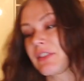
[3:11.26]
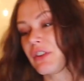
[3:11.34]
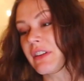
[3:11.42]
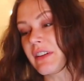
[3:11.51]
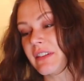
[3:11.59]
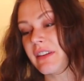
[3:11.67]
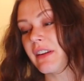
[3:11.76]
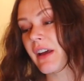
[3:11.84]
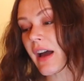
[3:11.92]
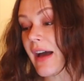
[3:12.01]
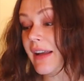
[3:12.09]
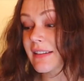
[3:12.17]
for
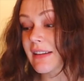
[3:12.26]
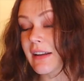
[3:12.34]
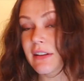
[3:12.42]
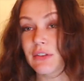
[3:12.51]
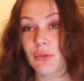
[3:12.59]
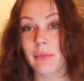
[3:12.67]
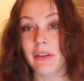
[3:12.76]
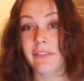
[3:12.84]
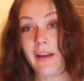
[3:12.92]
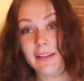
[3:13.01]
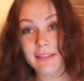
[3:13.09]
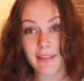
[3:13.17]
tortilla. I decided to be
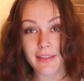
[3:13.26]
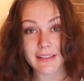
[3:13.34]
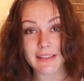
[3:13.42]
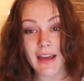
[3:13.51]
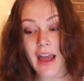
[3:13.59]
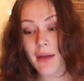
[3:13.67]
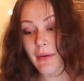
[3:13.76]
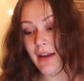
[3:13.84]
fancy this time